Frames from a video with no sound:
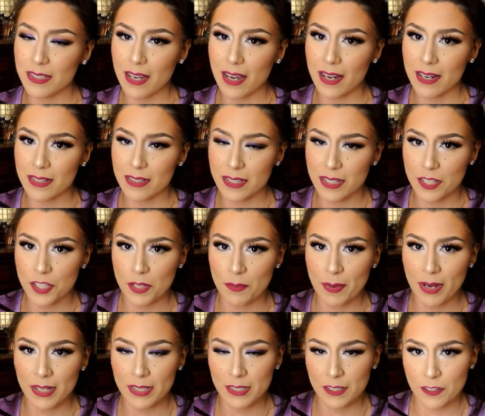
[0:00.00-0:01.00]
at
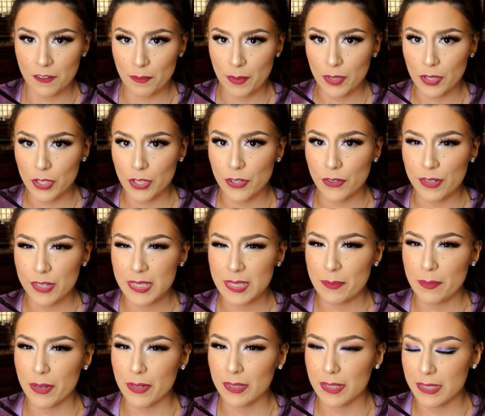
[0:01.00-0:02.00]
TJMAXX and you've been curious
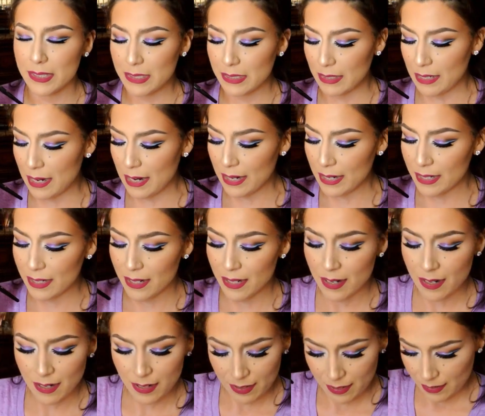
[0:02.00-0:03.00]
about this line,
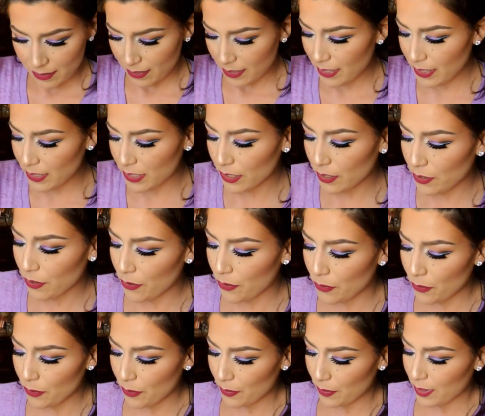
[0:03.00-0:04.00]
it's a go.
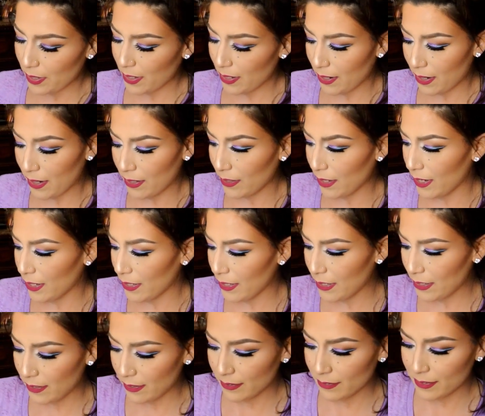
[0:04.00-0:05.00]
I like
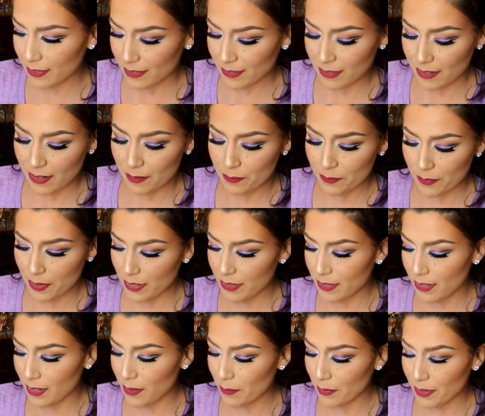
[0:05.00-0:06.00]
it. I
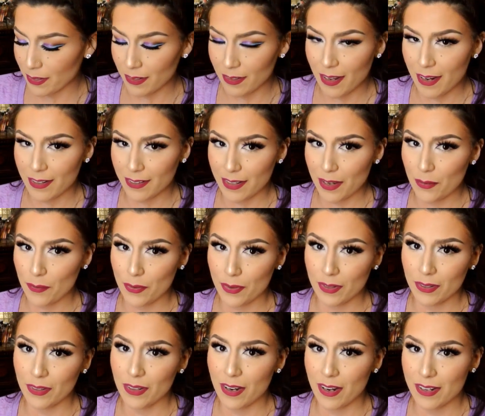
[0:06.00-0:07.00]
think I'm gonna like that
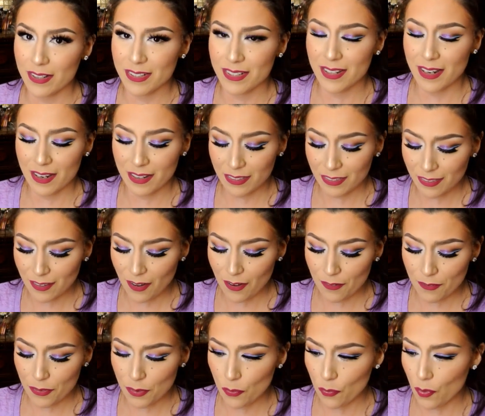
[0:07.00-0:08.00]
one a lot. I
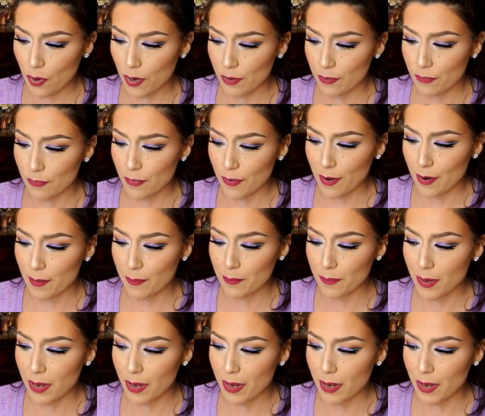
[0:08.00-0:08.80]
love the one from